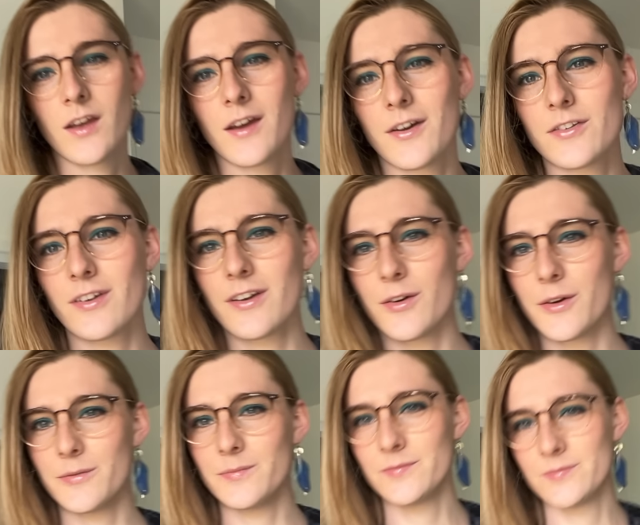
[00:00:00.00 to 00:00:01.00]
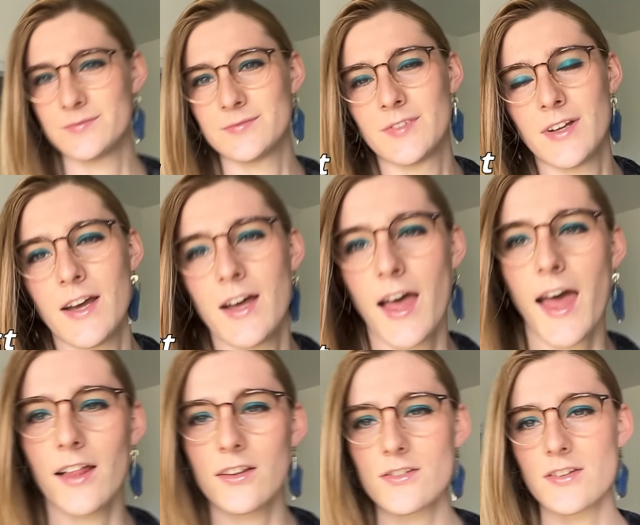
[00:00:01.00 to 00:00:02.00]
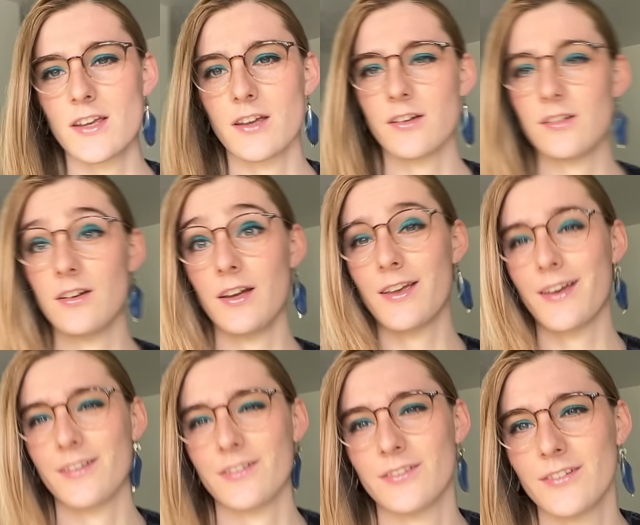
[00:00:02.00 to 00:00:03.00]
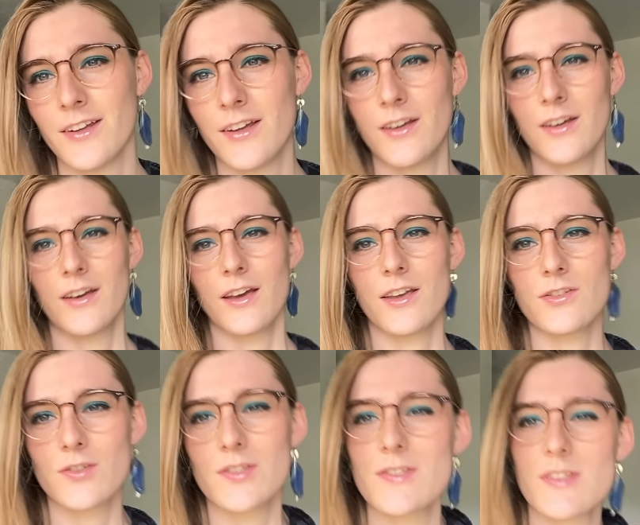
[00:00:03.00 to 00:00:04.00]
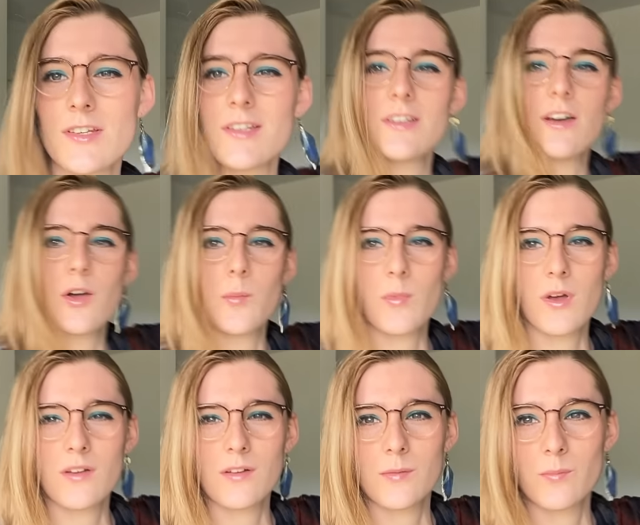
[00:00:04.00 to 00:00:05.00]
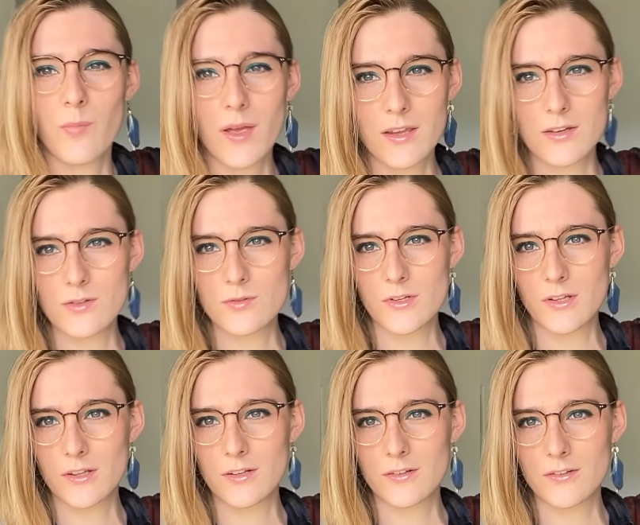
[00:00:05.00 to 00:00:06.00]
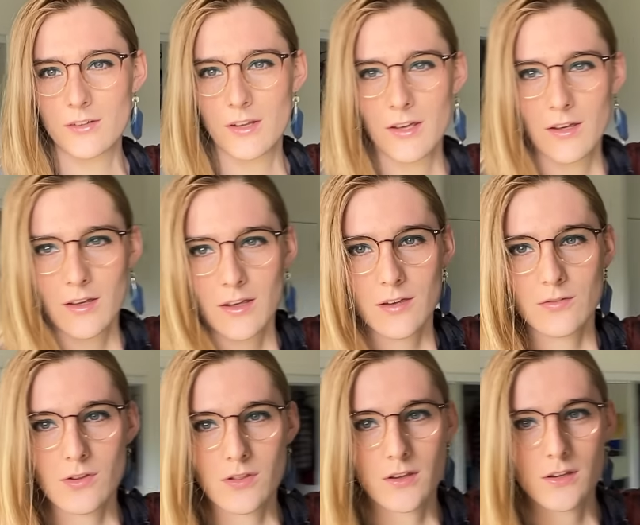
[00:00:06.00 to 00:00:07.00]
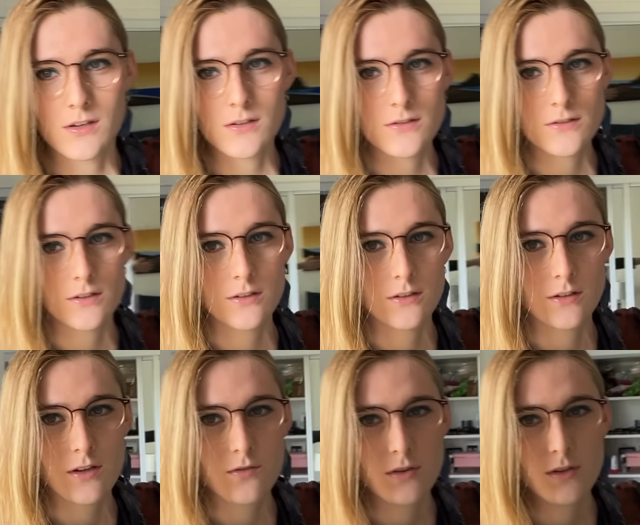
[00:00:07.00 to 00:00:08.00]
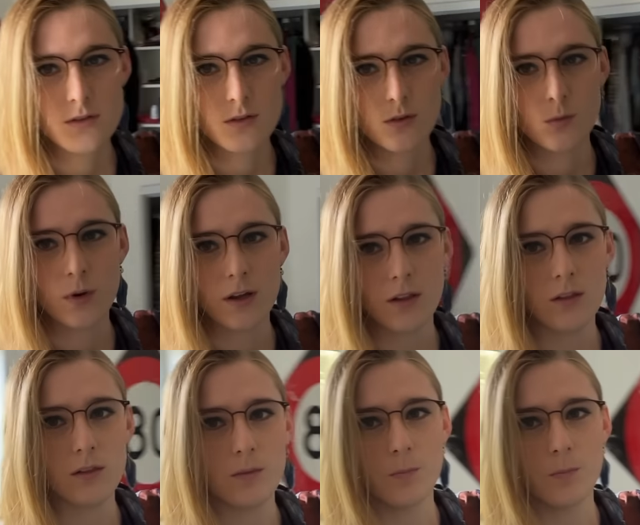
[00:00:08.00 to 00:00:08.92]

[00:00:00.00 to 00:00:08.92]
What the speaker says: How's it going? Alice here again. As you can see, I'm back in New Zealand. Everything is everything's going well.